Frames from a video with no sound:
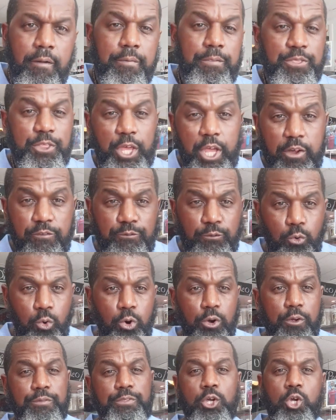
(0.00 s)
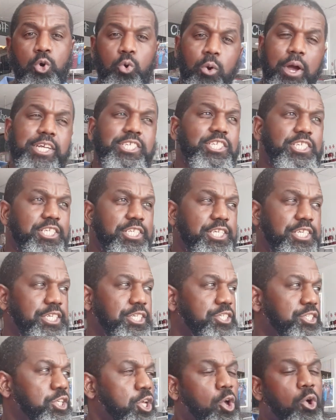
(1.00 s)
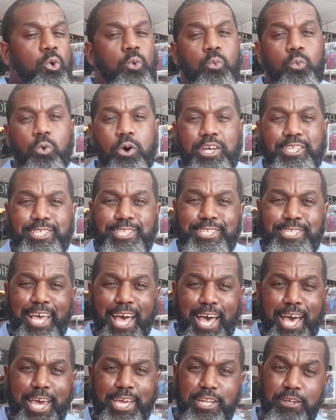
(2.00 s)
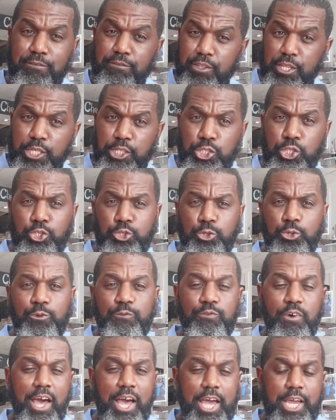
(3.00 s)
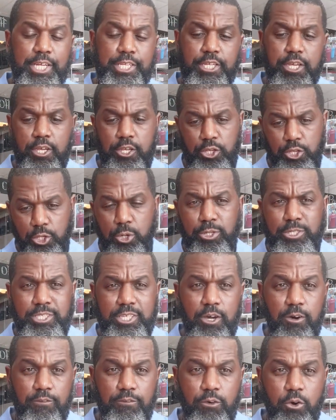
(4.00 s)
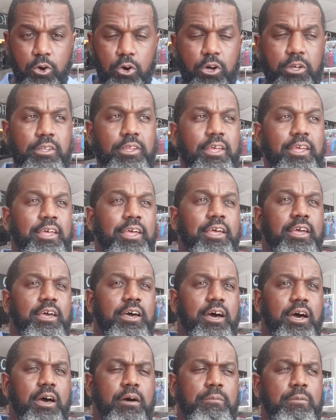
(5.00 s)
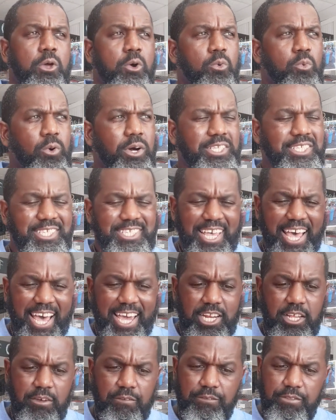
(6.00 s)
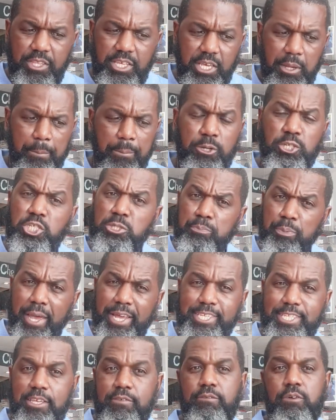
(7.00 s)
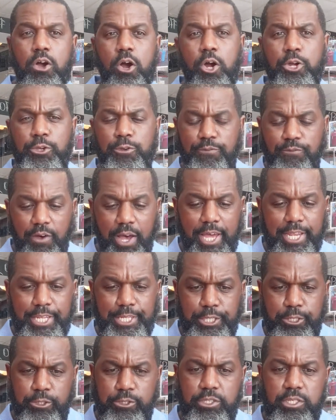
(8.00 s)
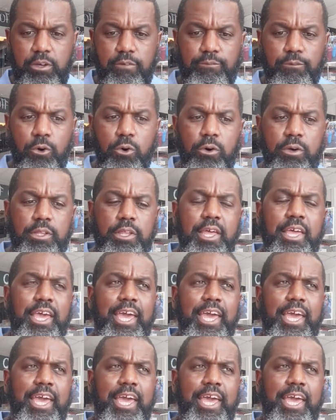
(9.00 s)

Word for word: Therefore, the question is what side of this do you find yourself on? Um, what side of the perspective are you finding yourself on?